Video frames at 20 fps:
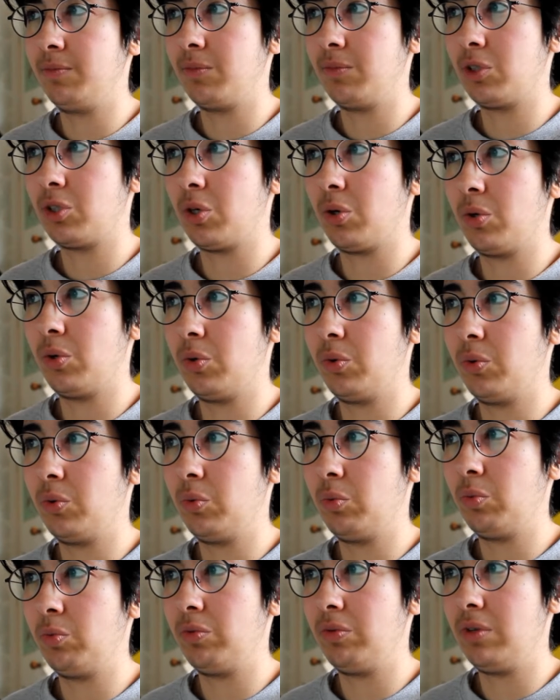
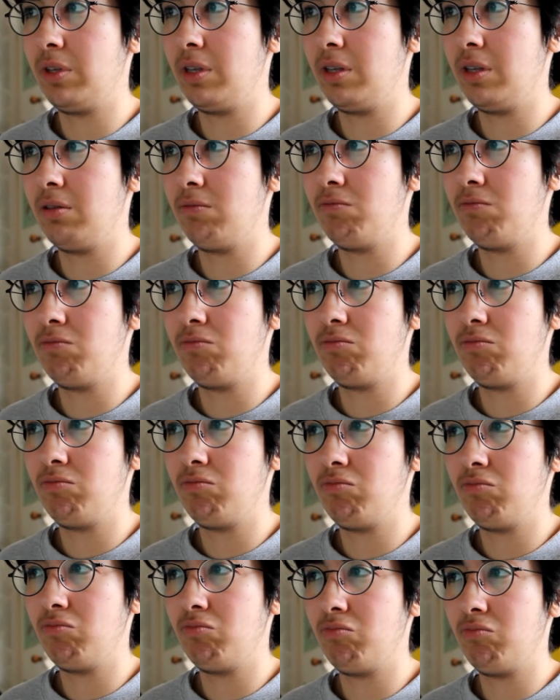So
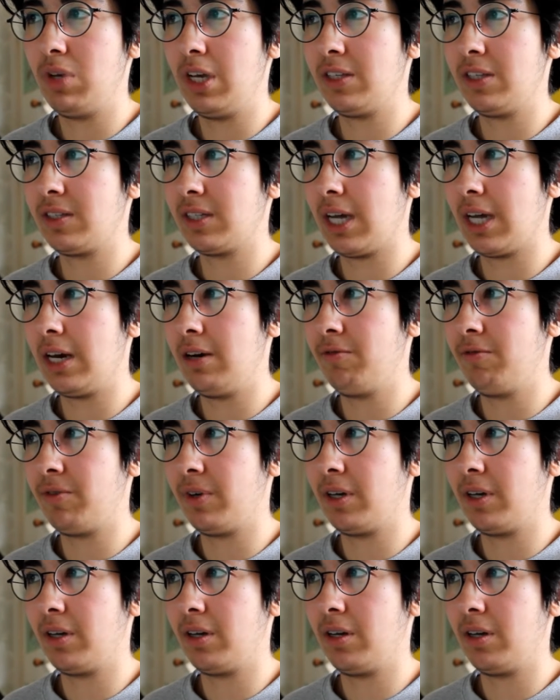it's kind
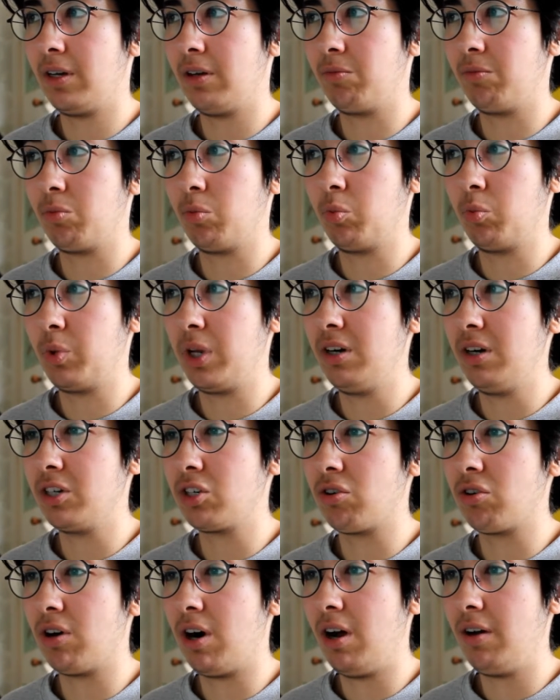of a
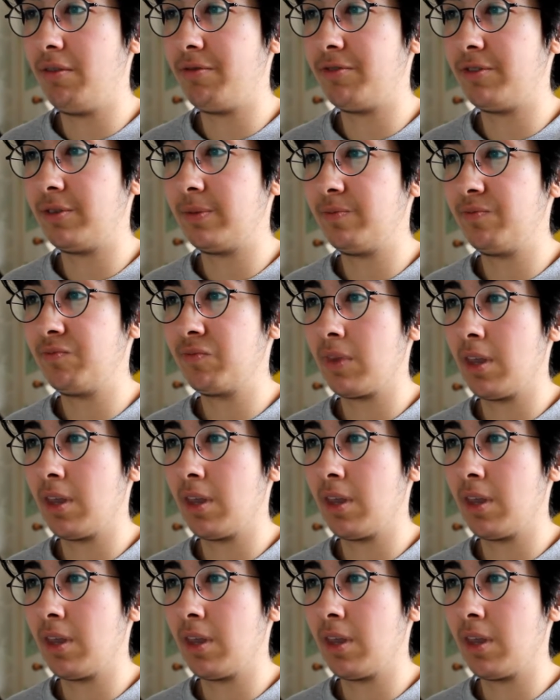weird graph.